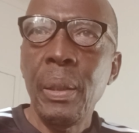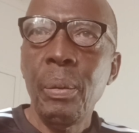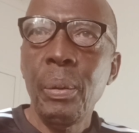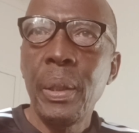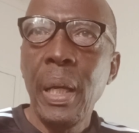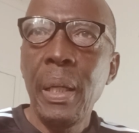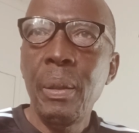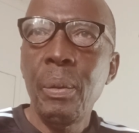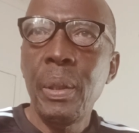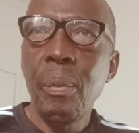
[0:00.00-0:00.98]
to get
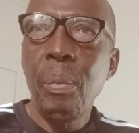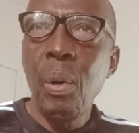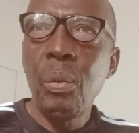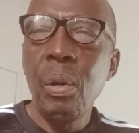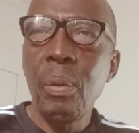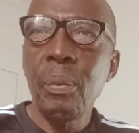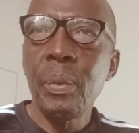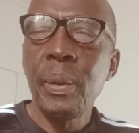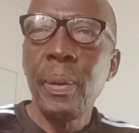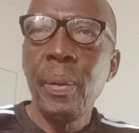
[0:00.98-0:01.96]
to the bottom
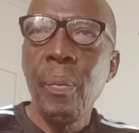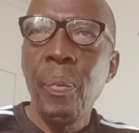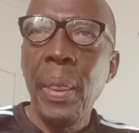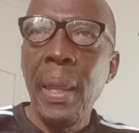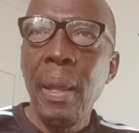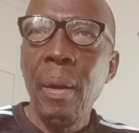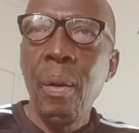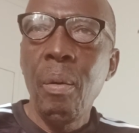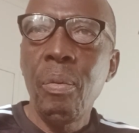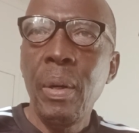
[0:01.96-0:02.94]

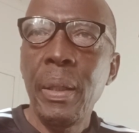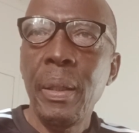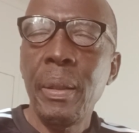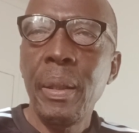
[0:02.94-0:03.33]
of what had